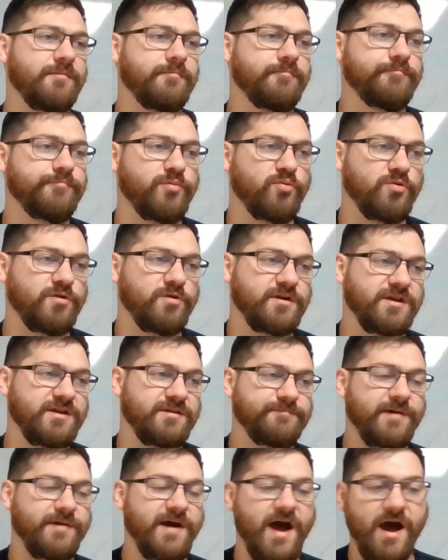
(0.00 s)
born
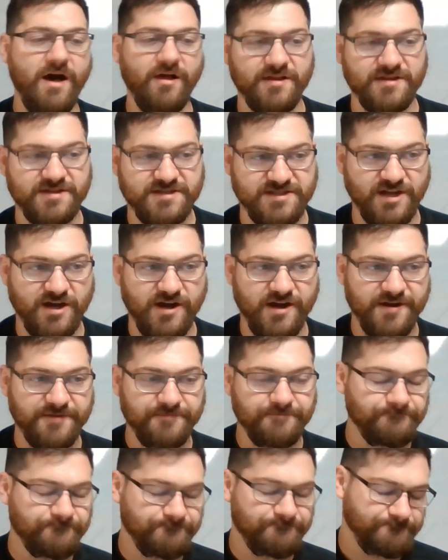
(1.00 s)
in
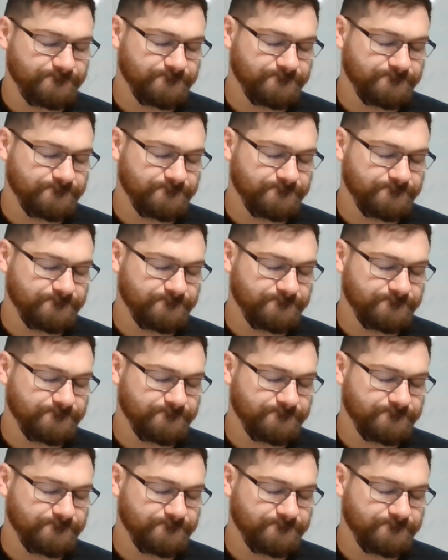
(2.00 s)
Palestine